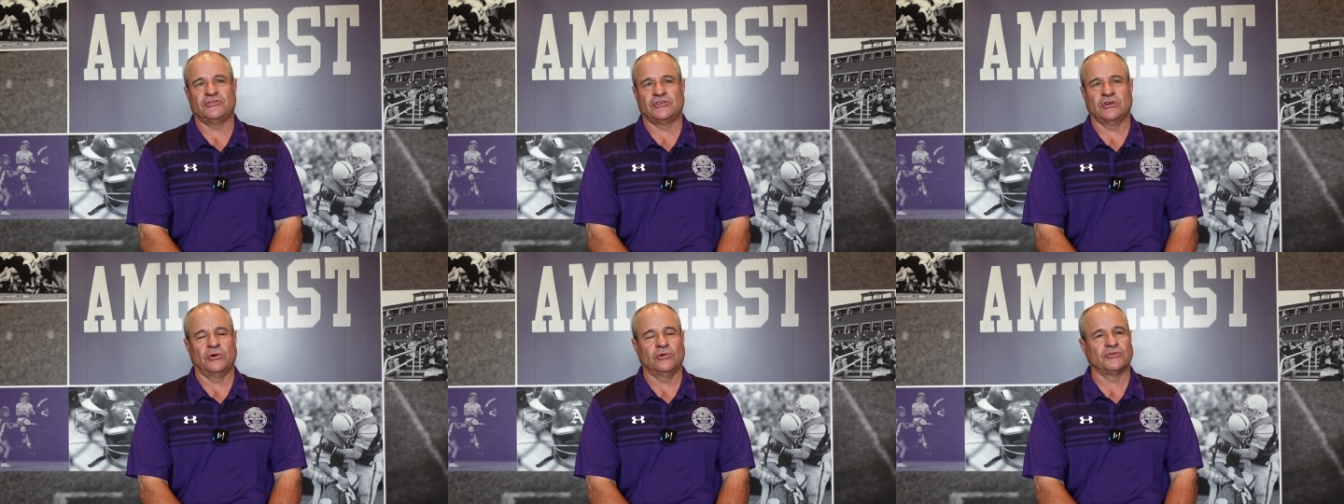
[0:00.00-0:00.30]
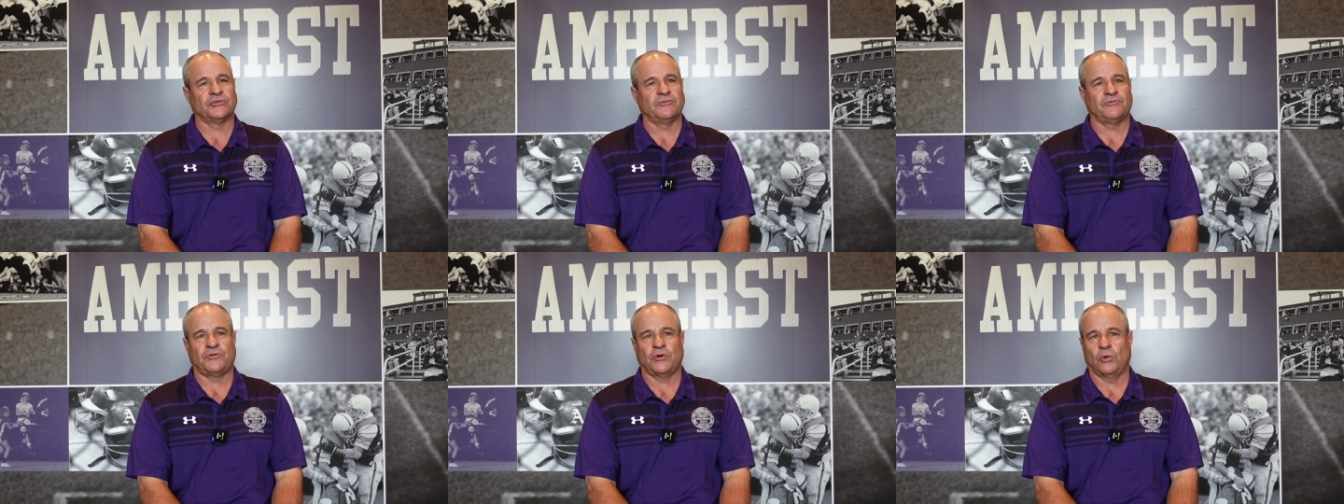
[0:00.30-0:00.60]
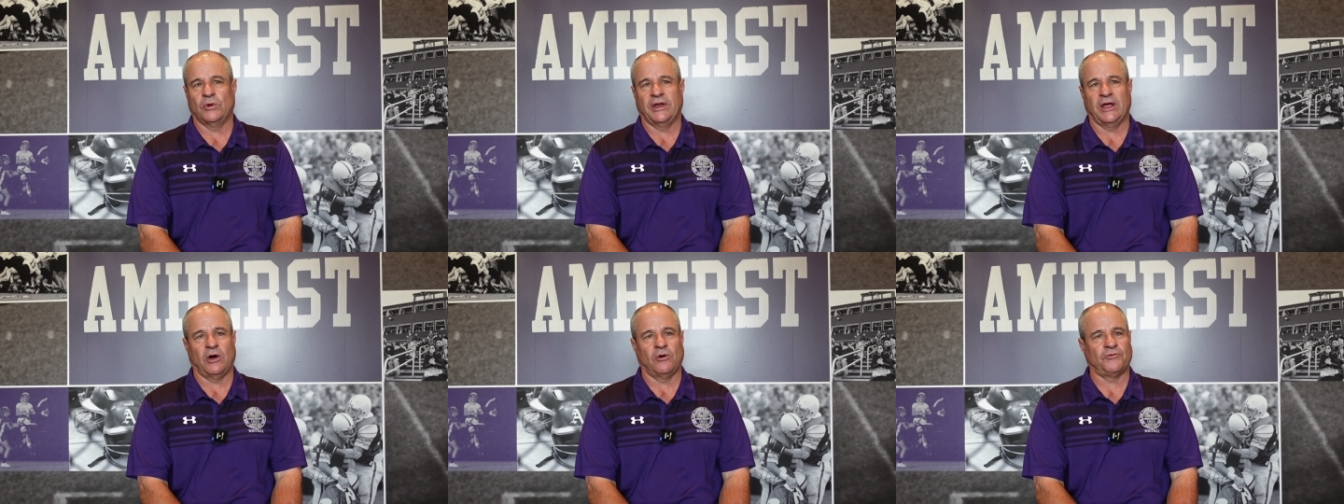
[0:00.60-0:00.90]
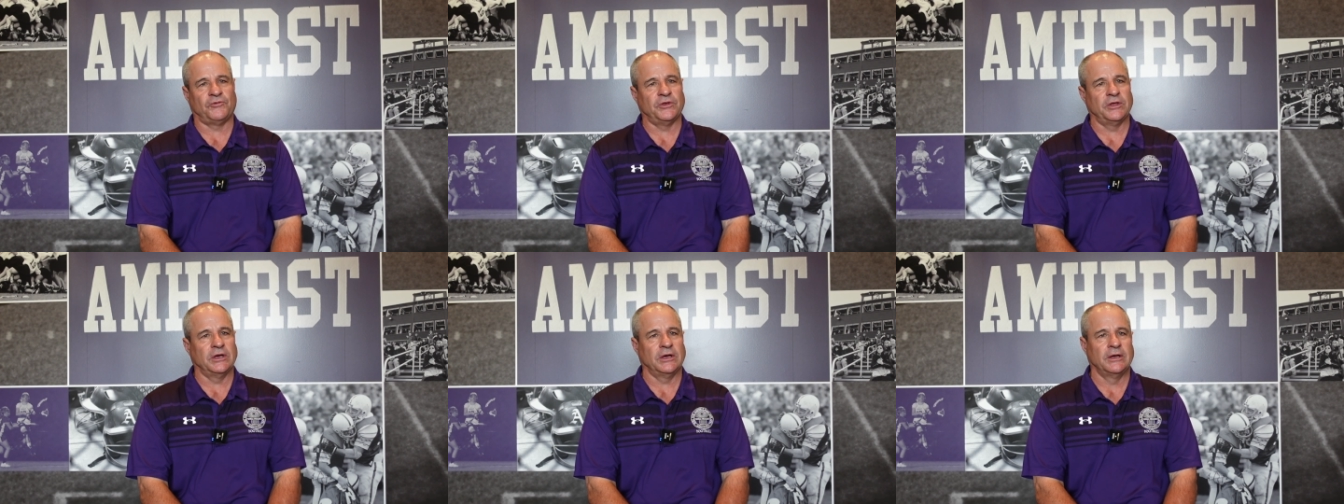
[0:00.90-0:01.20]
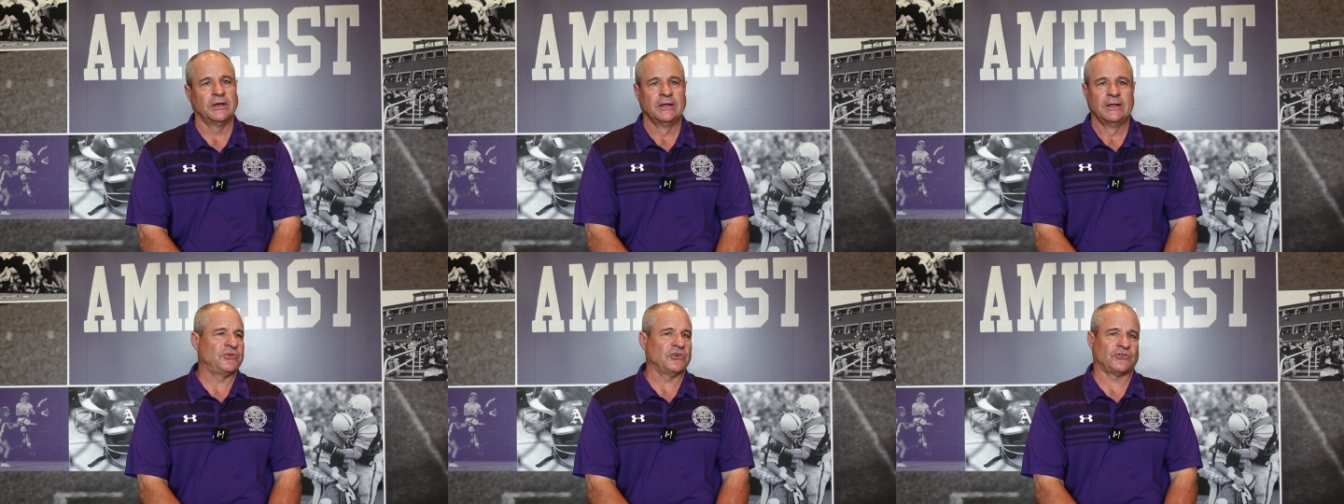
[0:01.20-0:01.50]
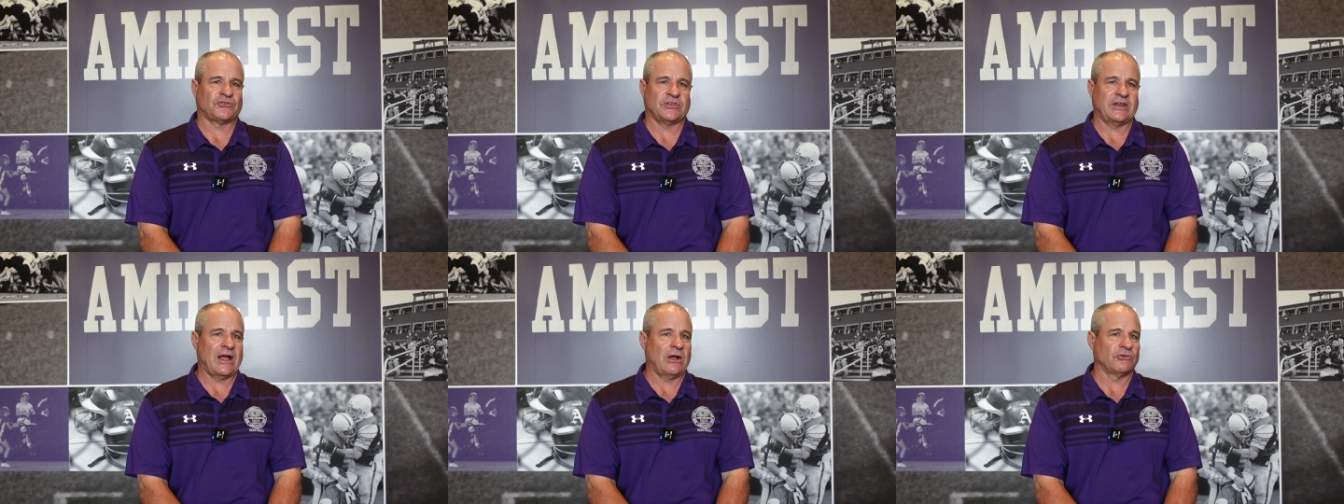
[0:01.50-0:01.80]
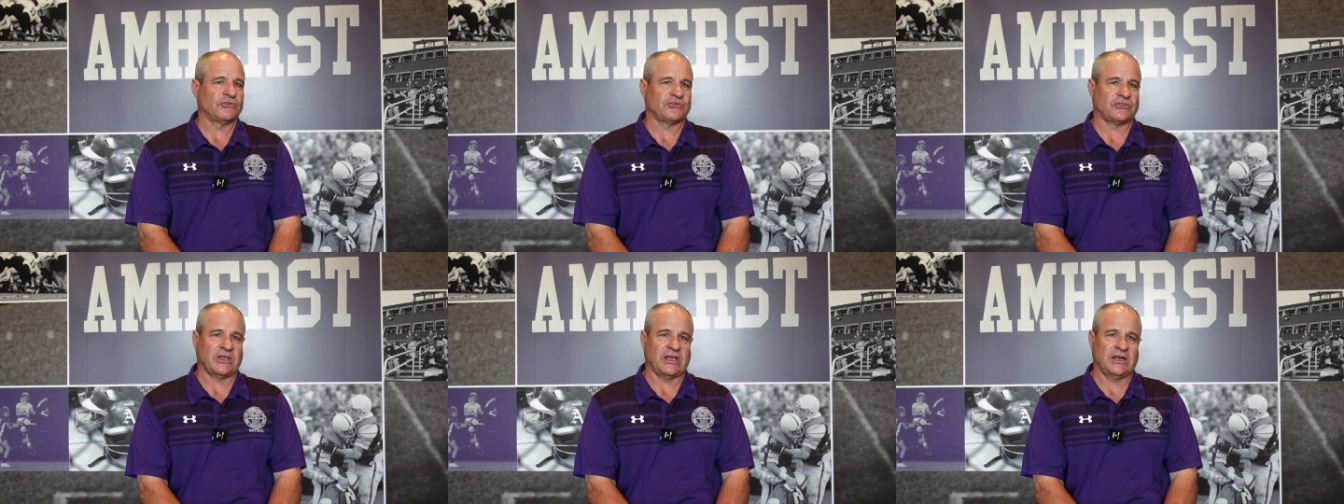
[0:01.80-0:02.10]
Joe's in Philadelphia, just an
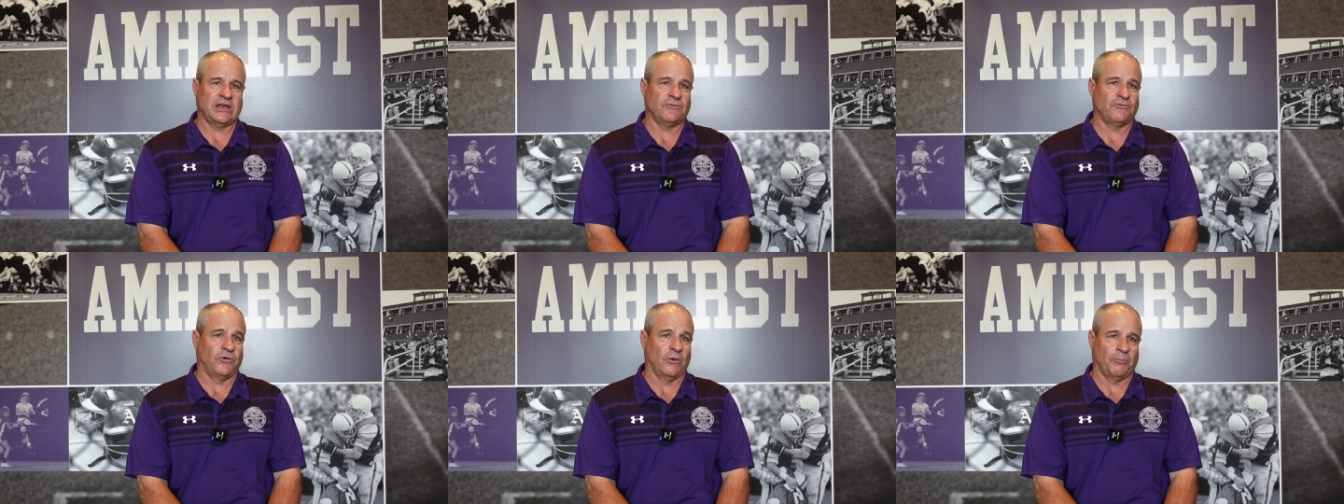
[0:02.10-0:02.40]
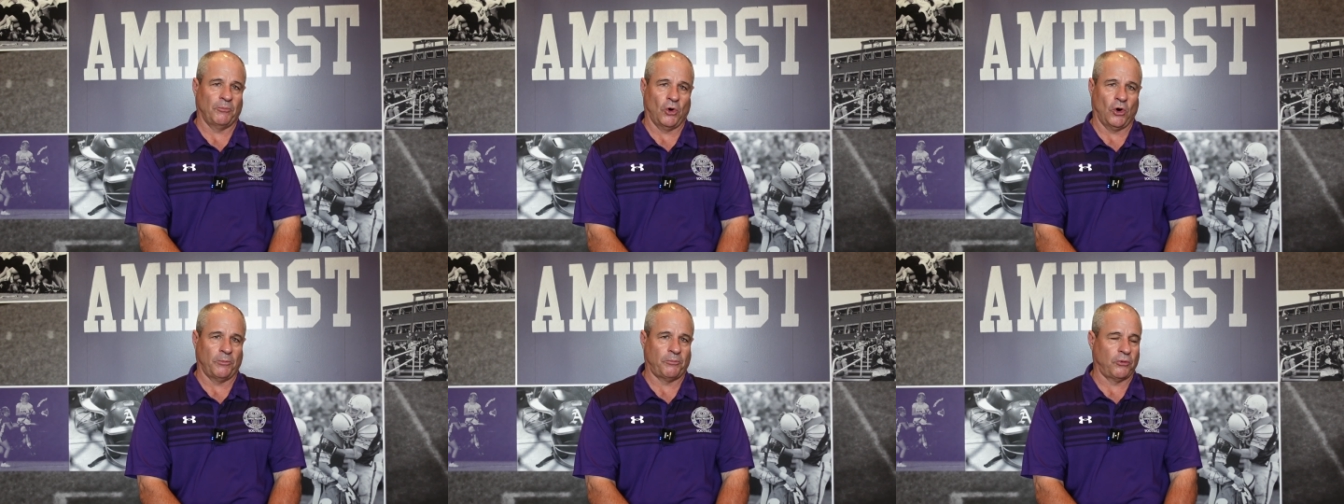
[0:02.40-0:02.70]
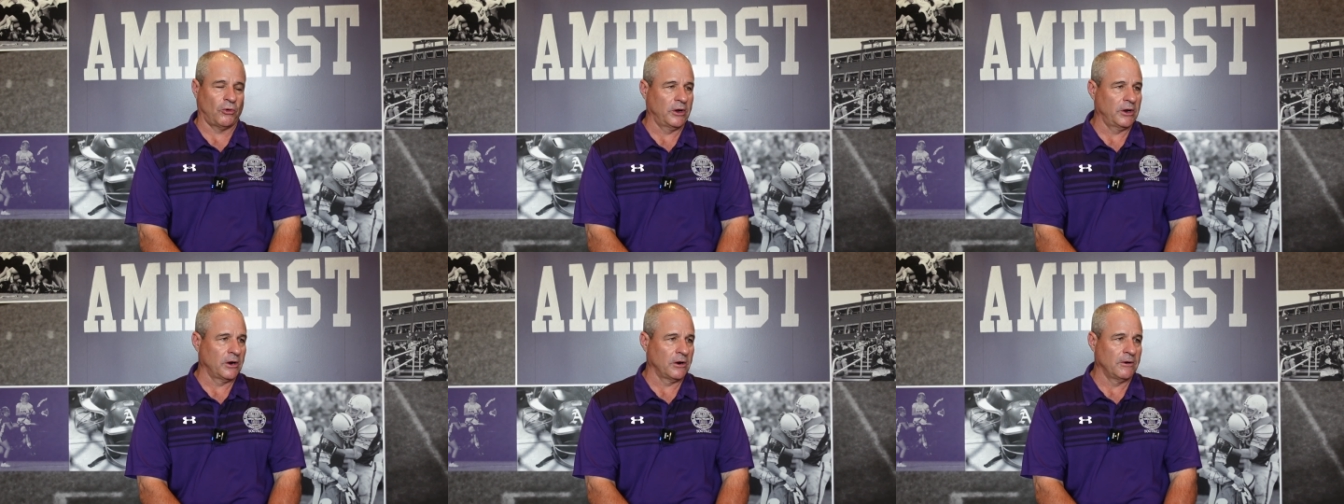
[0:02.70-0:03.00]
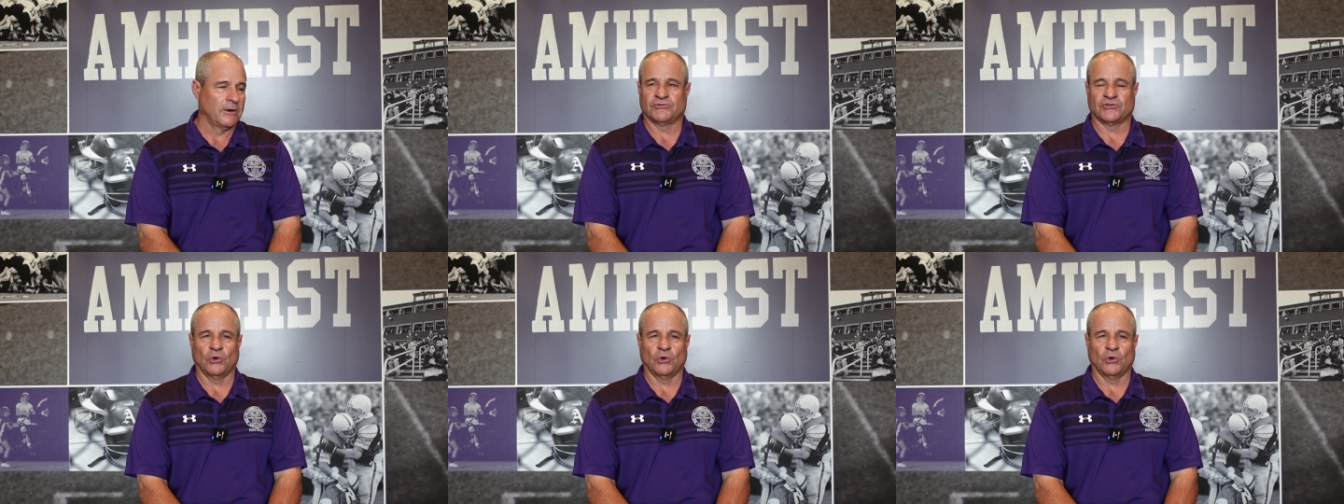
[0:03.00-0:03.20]
outstanding football player.